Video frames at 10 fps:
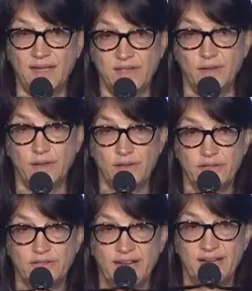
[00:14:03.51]
stole
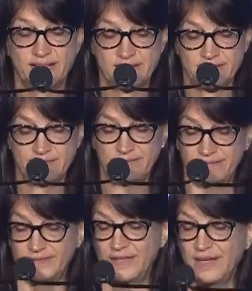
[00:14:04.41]
those files.
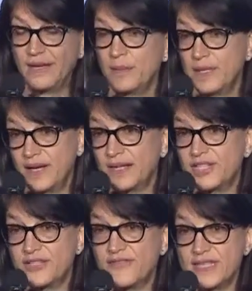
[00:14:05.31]
But not
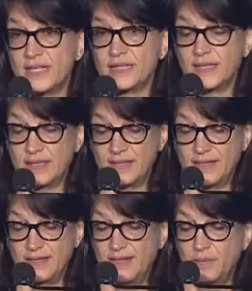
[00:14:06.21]
just physically,
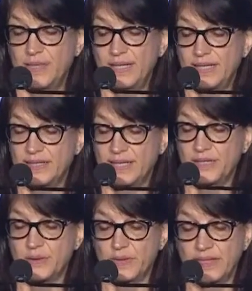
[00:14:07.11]
but
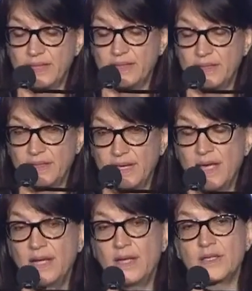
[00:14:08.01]
intellectually.
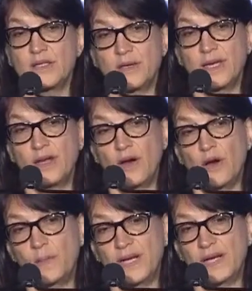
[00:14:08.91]
So the
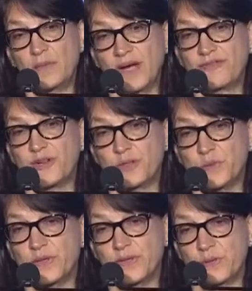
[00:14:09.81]
opening of my first
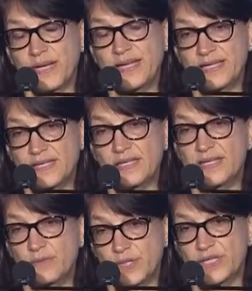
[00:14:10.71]
book, The Rainy
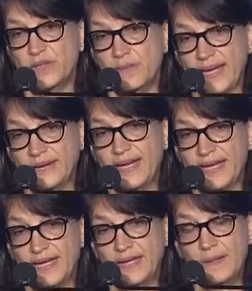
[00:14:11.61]
Season, which is about
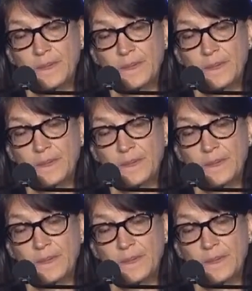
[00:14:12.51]
Haiti,